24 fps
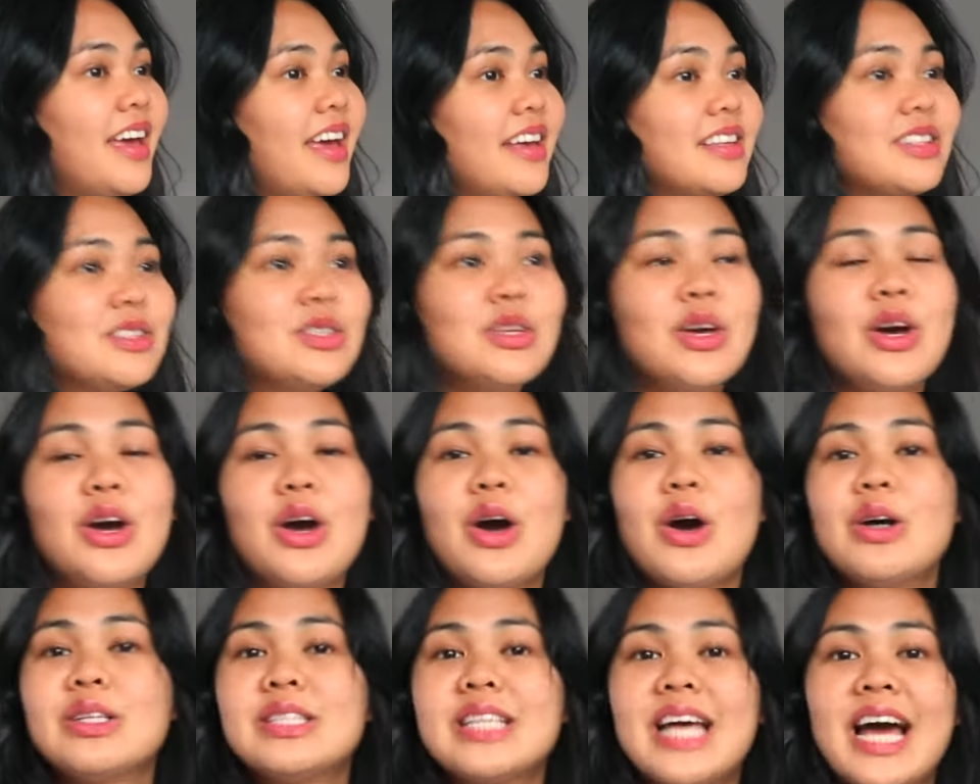So
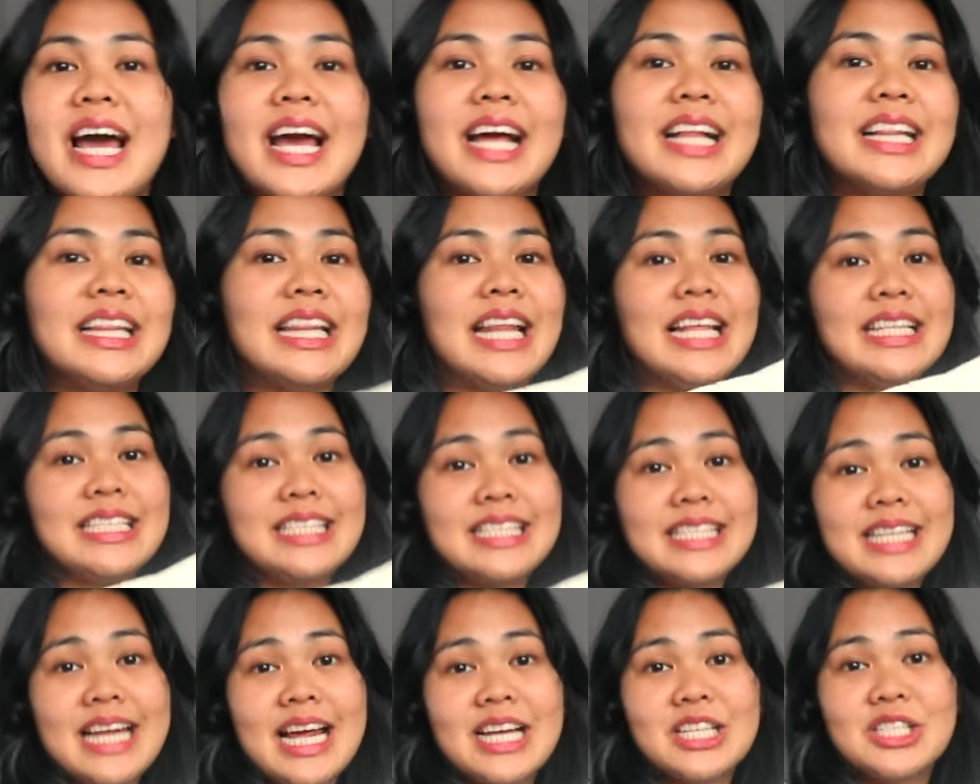I was like, let's
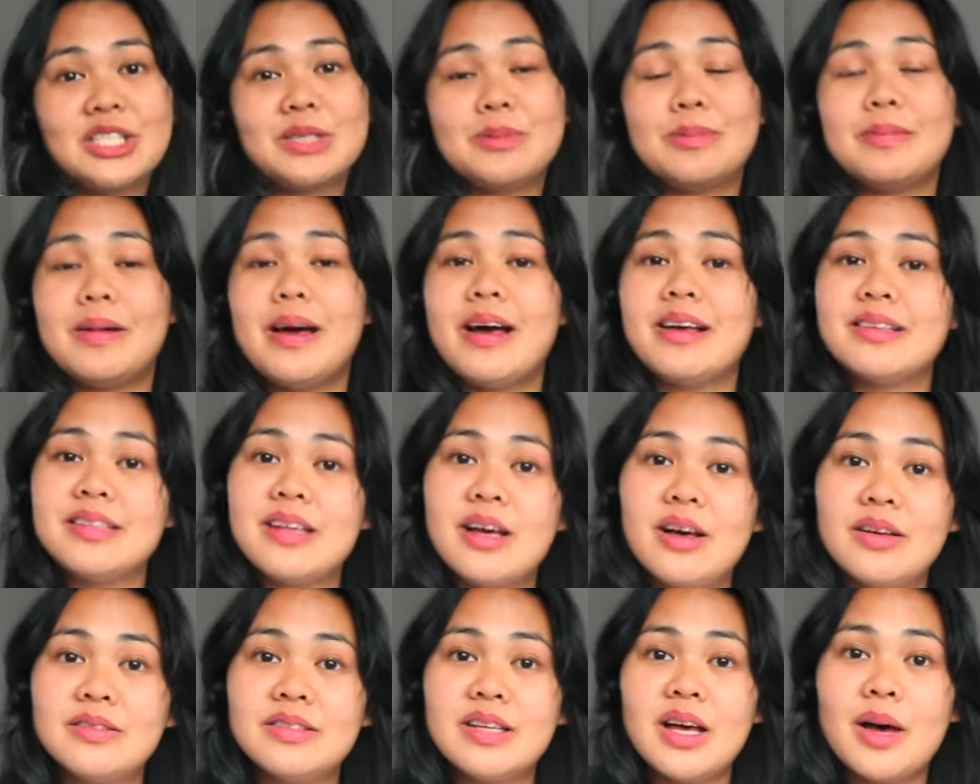snatch
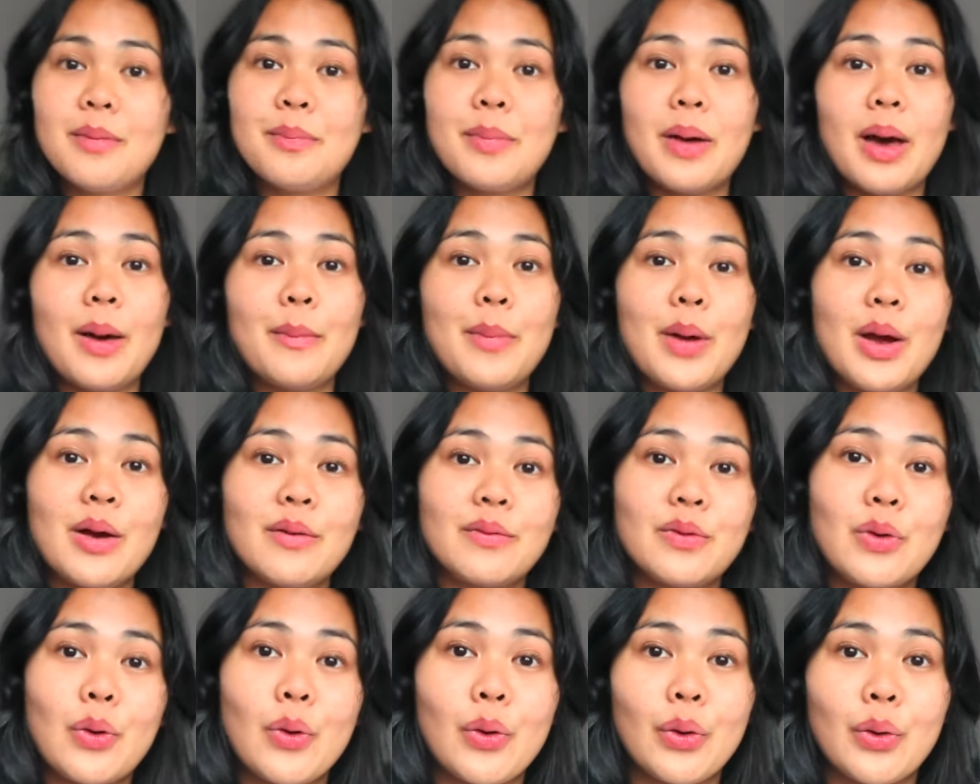ourselves up a pair
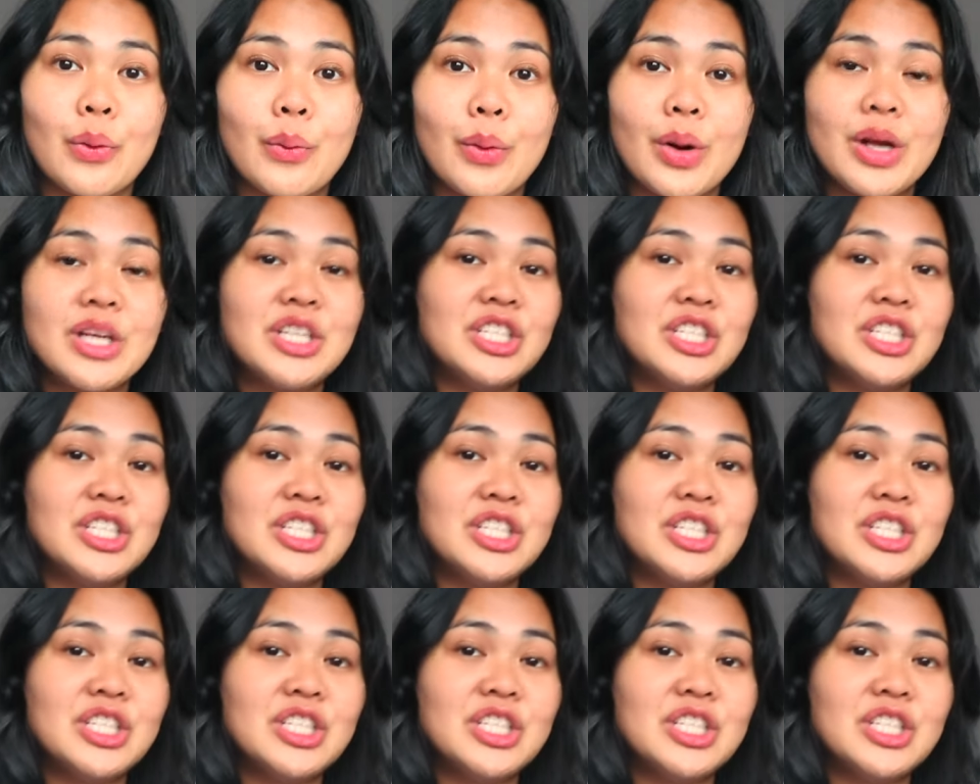of corduroy